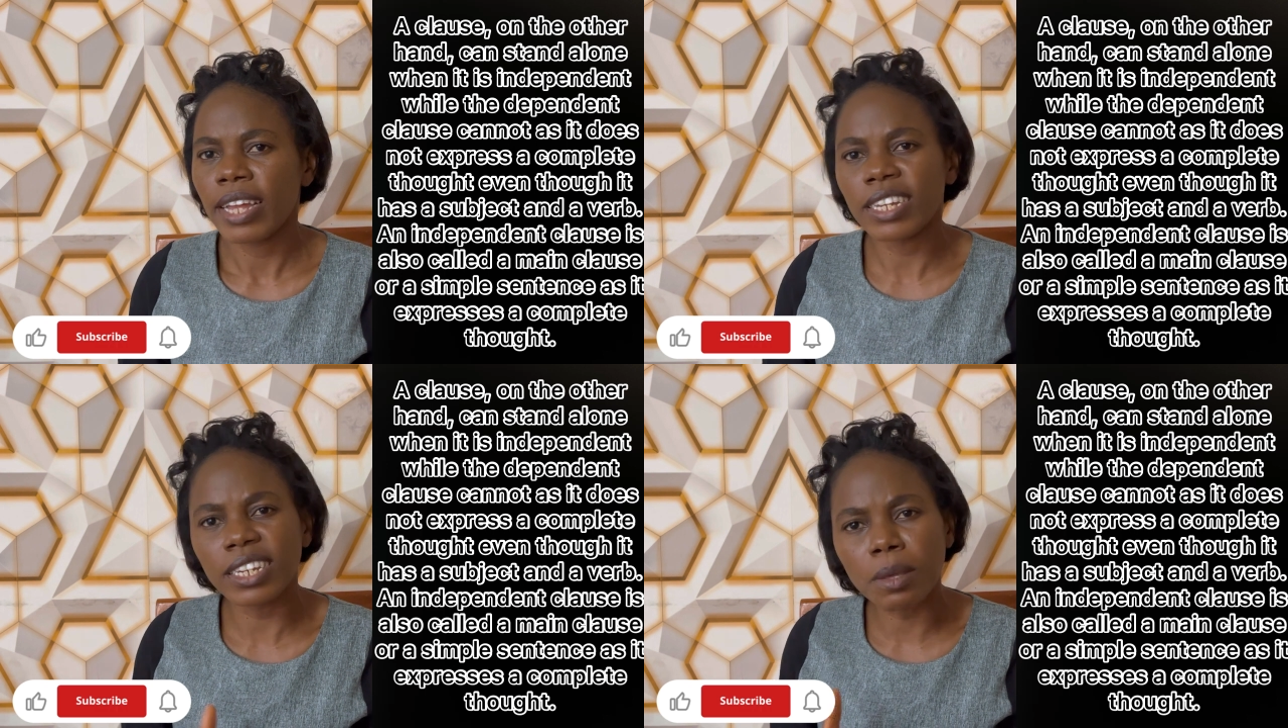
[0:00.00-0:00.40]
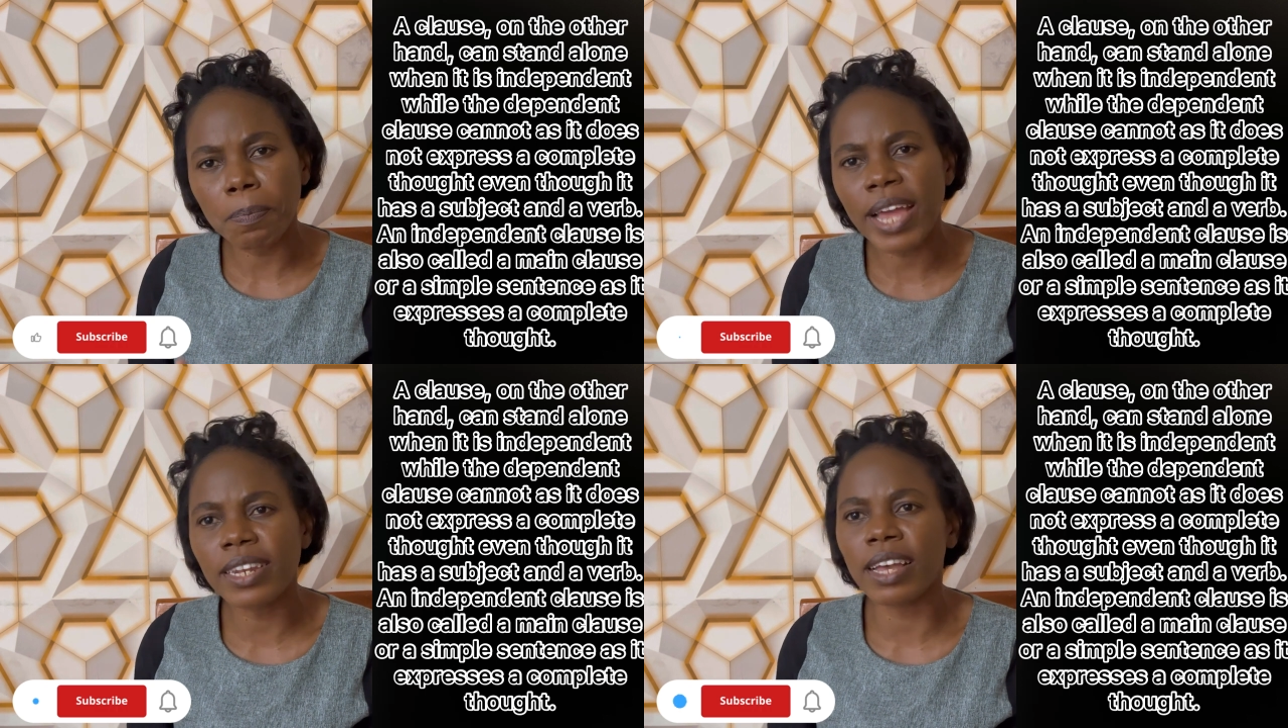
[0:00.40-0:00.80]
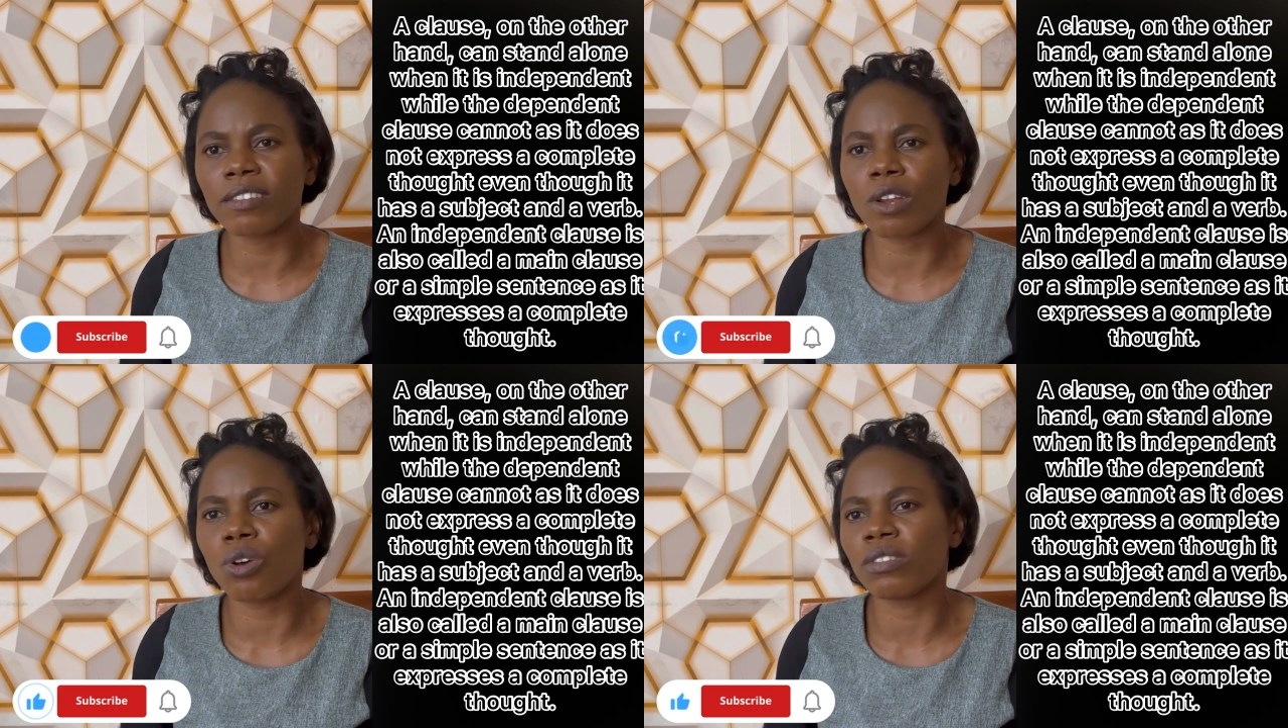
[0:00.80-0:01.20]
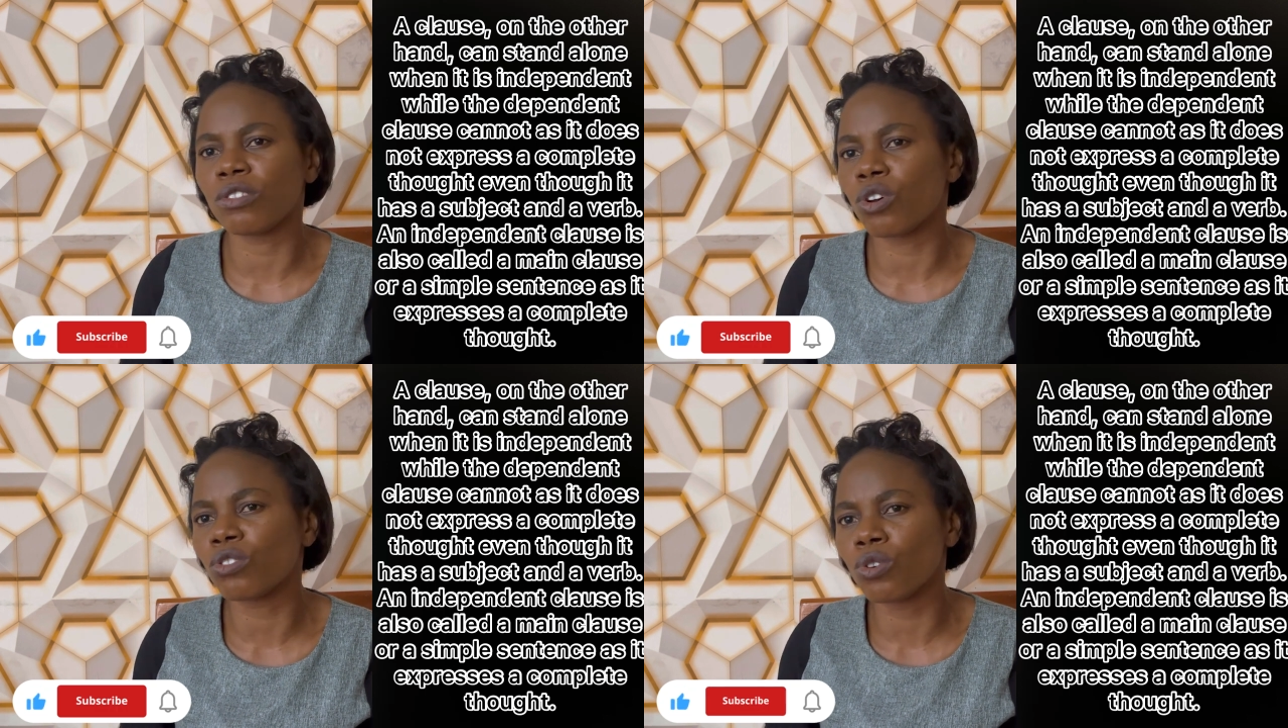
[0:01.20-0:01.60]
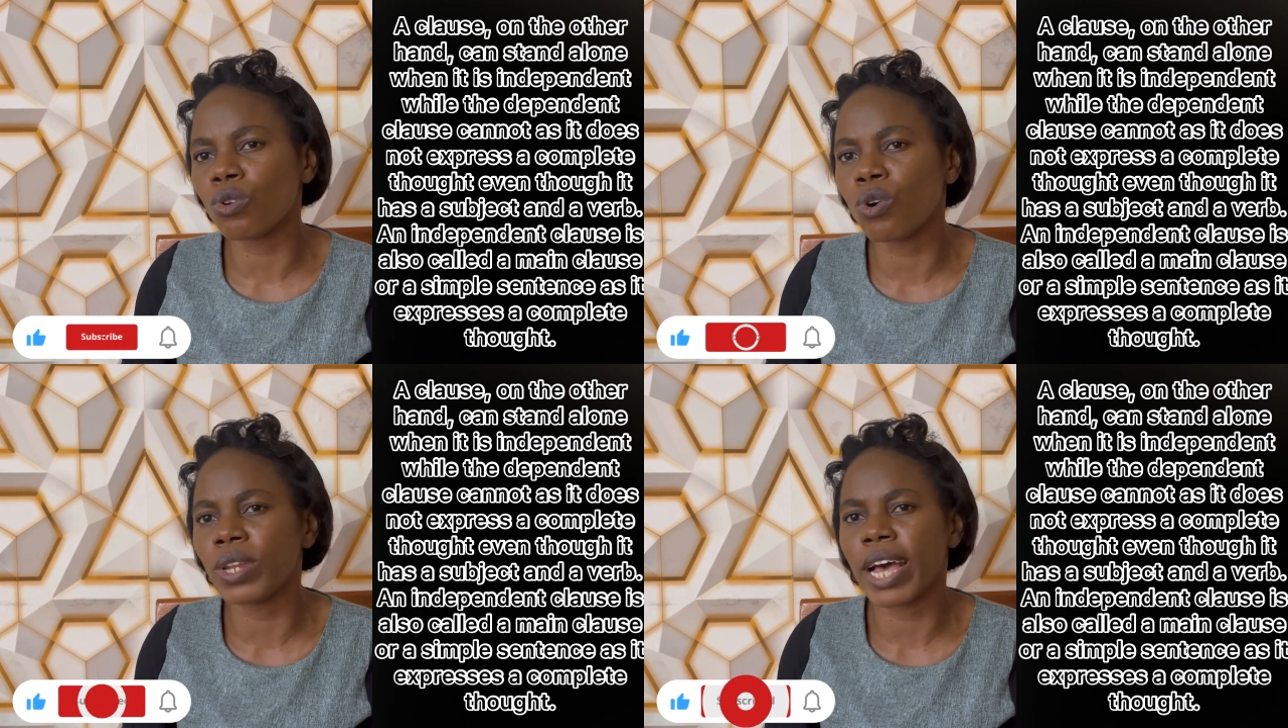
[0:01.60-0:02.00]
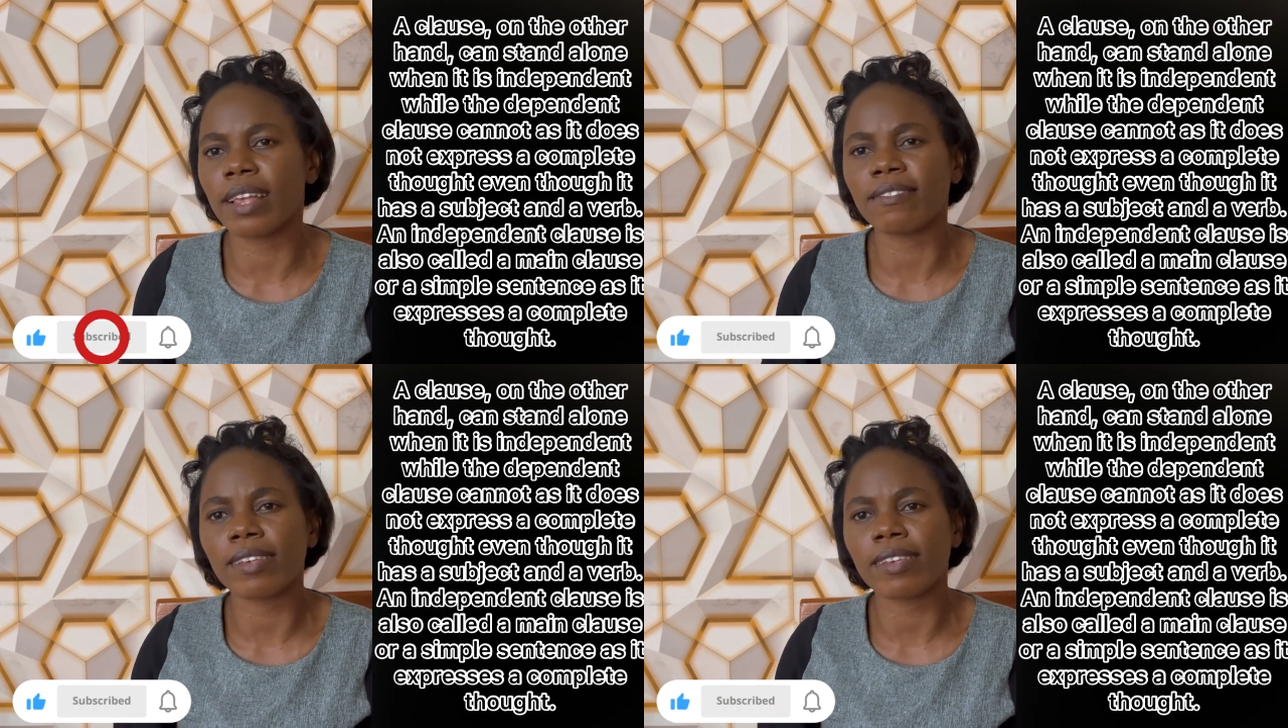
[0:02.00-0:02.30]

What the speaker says: The dependent clause is also known as